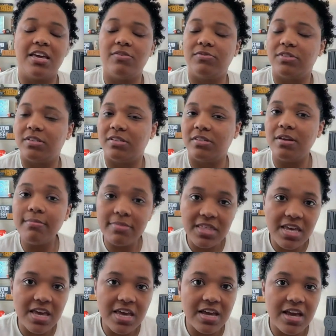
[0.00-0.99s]
It was
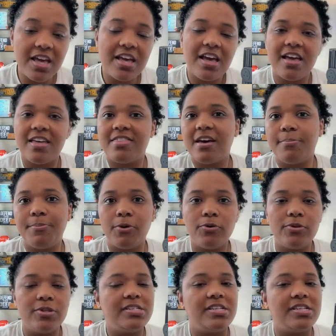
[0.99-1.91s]
something that both